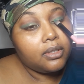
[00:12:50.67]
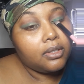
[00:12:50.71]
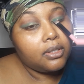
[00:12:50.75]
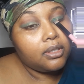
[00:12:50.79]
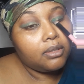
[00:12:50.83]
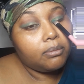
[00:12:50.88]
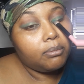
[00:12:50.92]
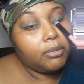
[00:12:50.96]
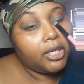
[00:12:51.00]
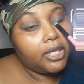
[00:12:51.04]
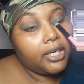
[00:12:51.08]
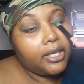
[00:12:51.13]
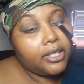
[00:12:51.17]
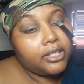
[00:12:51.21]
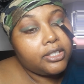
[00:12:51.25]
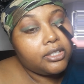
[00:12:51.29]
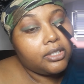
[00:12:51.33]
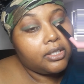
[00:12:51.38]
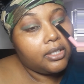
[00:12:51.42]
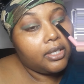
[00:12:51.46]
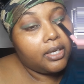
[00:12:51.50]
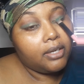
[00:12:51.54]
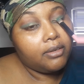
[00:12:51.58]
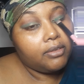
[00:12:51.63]
It might
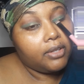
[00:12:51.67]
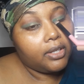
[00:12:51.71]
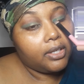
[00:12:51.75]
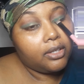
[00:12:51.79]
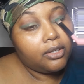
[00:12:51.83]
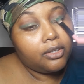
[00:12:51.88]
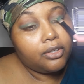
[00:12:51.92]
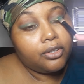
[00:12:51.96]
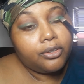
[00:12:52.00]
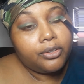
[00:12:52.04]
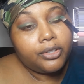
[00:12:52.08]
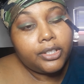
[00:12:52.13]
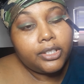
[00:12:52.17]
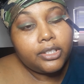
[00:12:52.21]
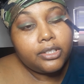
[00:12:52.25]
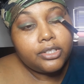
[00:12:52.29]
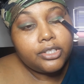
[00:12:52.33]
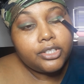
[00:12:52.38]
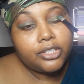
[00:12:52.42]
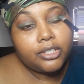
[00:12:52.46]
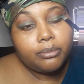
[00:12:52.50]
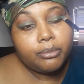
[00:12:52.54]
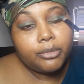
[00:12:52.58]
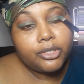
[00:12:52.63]
actually have like a green
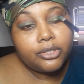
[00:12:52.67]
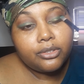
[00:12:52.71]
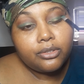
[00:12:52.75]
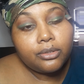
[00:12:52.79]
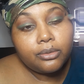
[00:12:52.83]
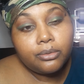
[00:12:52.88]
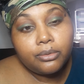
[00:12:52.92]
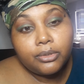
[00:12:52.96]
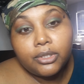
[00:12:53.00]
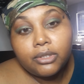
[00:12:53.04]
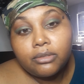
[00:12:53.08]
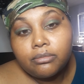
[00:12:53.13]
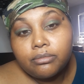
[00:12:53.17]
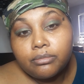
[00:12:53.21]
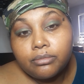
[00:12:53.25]
shimmer to it.